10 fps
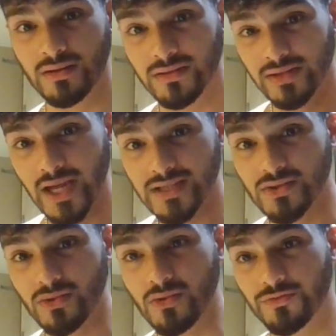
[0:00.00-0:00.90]

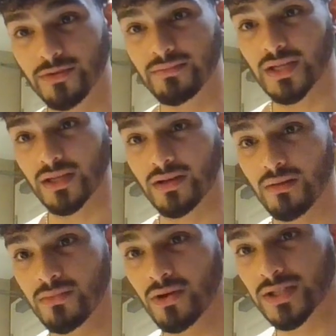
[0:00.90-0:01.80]
That's all from me.
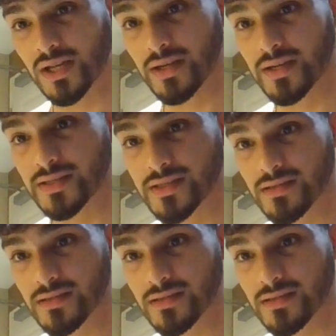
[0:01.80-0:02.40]
Come on, guys.